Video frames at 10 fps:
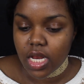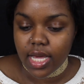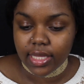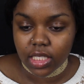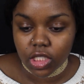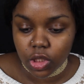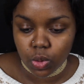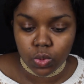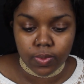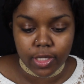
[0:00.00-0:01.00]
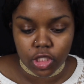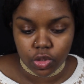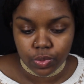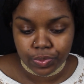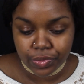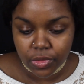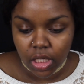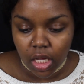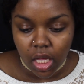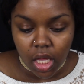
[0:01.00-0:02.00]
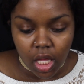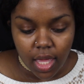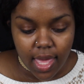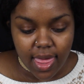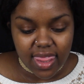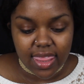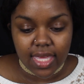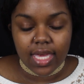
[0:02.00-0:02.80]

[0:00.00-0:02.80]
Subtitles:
Nothing too special. And